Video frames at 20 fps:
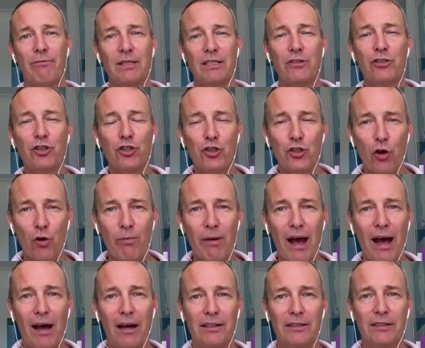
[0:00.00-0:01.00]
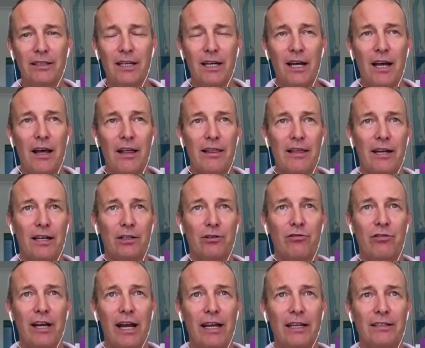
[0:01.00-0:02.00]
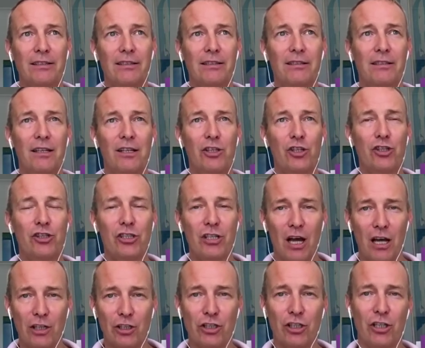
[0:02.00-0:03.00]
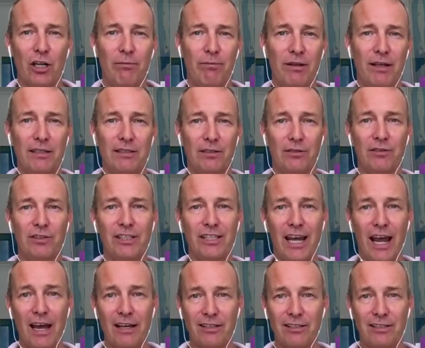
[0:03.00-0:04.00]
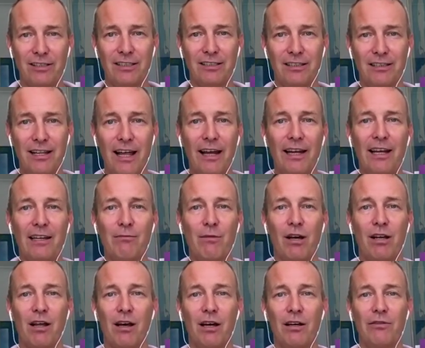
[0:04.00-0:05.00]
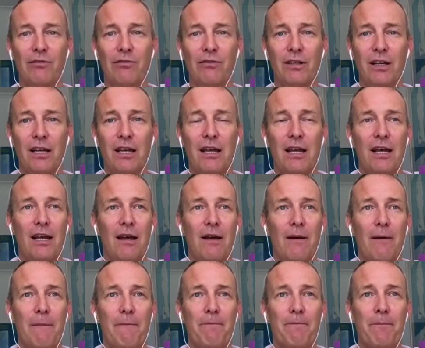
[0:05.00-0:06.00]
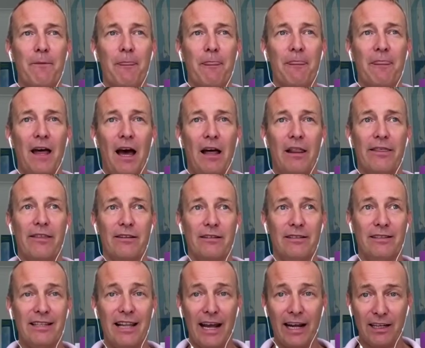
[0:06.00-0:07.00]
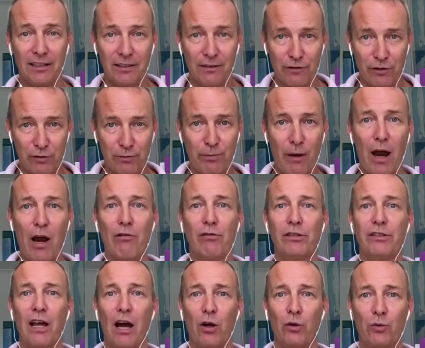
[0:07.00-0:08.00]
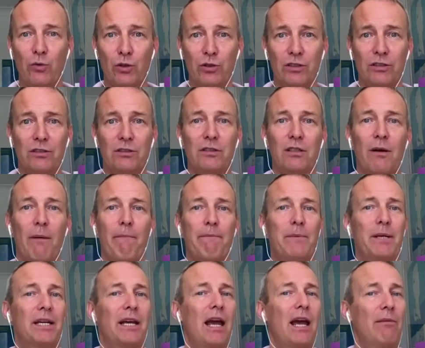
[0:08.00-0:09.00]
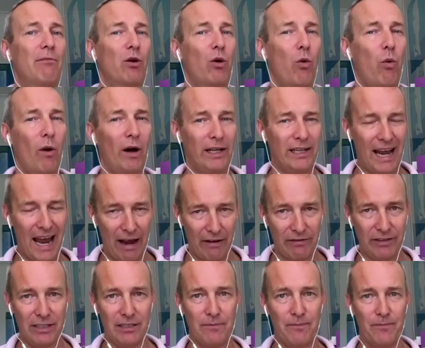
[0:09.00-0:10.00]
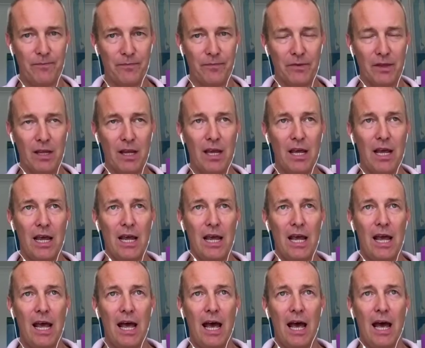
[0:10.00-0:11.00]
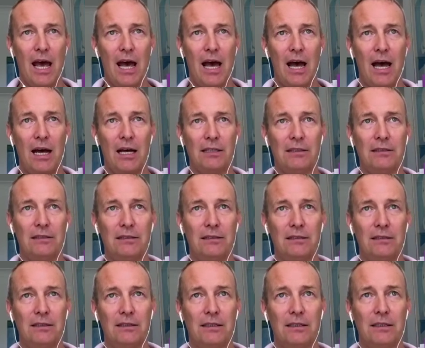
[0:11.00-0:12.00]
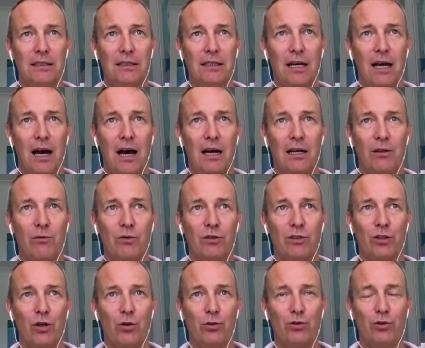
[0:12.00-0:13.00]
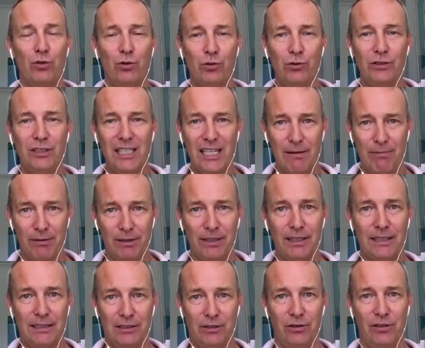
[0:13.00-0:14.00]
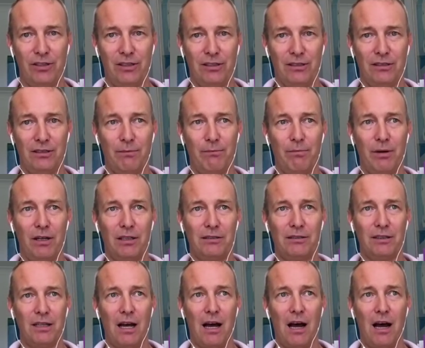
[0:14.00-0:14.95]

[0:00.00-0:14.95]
been so bad that I created such a place of scarcity and lack in my life that the negative spiral downwards became quite heavy. And I don't want to go too deeply into this, but